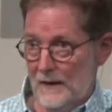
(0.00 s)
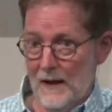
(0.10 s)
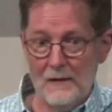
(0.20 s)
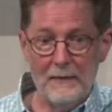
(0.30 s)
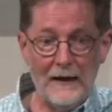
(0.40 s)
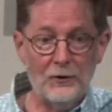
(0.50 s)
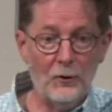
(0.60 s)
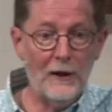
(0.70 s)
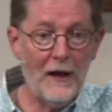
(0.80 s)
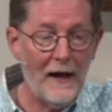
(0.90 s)
by
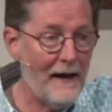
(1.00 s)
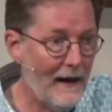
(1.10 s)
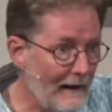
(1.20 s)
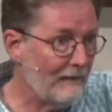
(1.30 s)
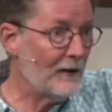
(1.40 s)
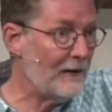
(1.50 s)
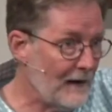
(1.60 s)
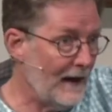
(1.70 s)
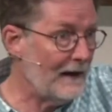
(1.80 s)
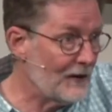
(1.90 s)
doing
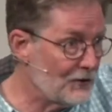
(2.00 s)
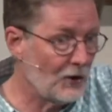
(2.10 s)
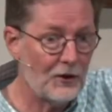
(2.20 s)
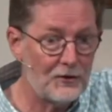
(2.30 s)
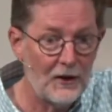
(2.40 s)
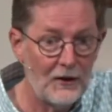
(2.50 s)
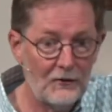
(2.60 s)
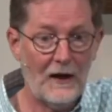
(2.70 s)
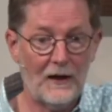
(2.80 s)
everything the church says.